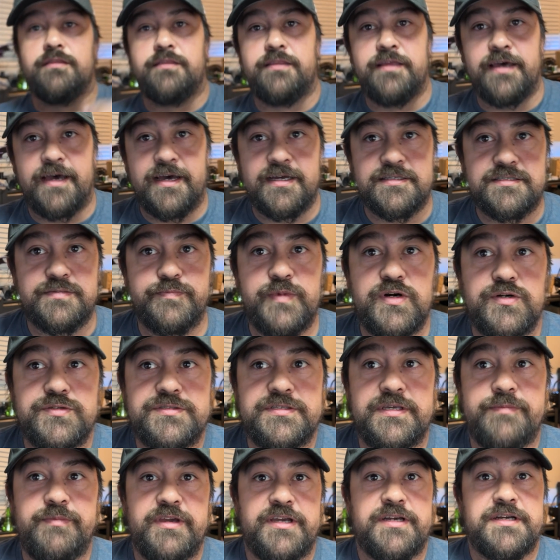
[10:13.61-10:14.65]
that's
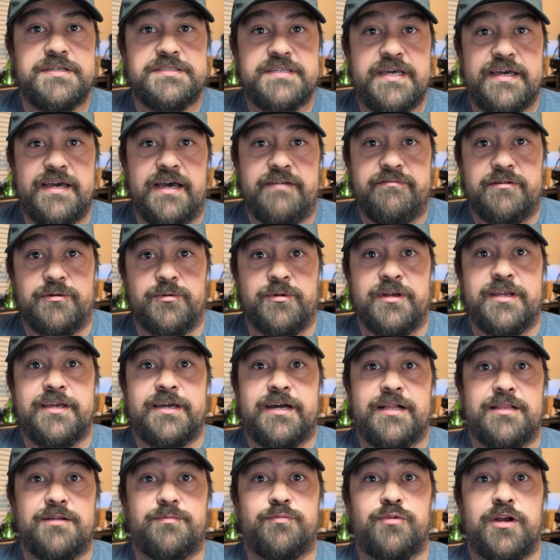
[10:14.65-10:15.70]
mostly because I haven't
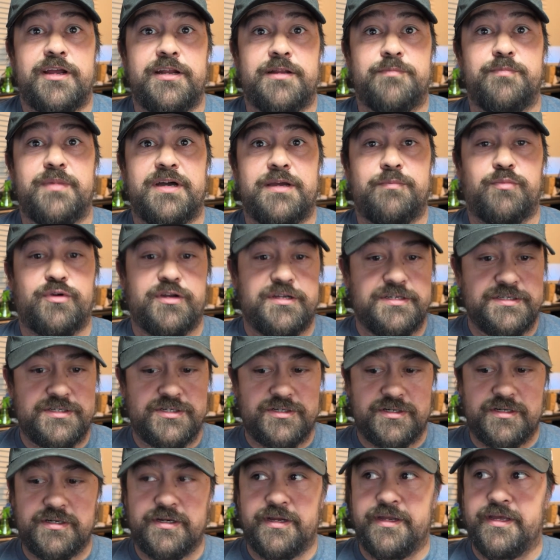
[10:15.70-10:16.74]
recalibrated my
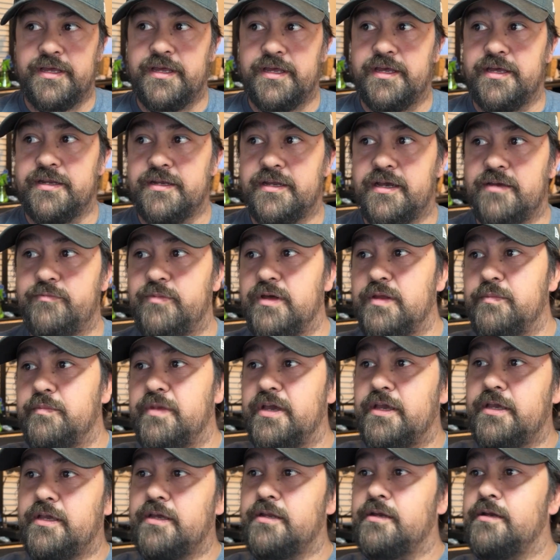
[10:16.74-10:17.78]
printer and I've been
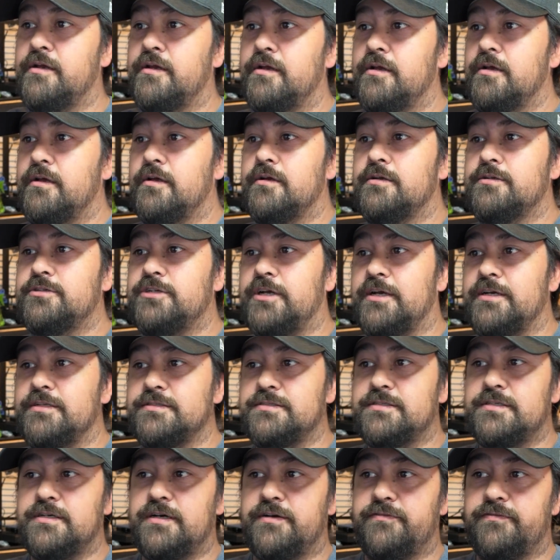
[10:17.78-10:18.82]
making
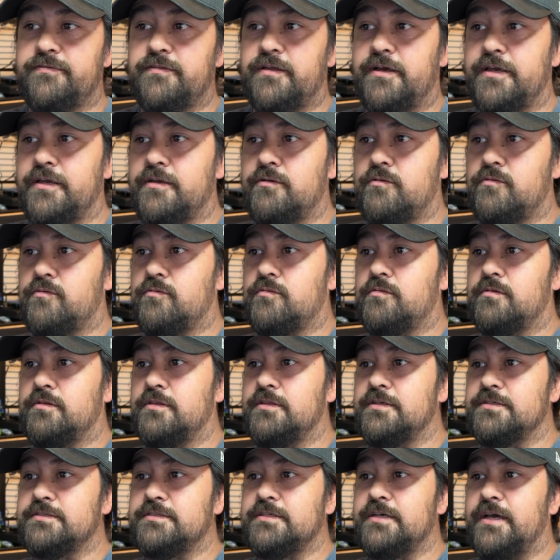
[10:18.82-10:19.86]
giant stuff like
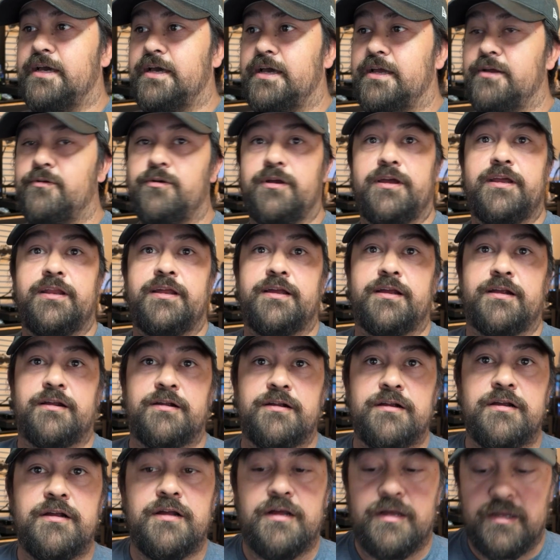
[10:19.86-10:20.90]
this guy right here.
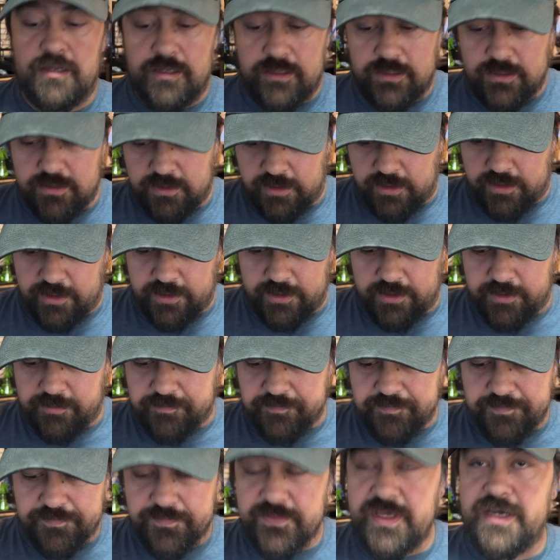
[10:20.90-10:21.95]

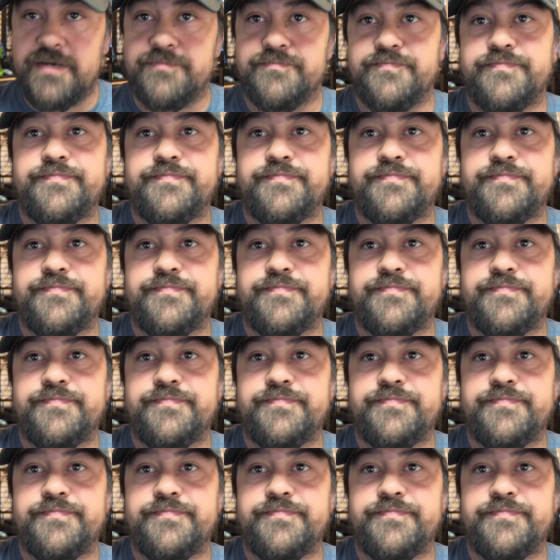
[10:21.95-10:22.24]
Um, yeah.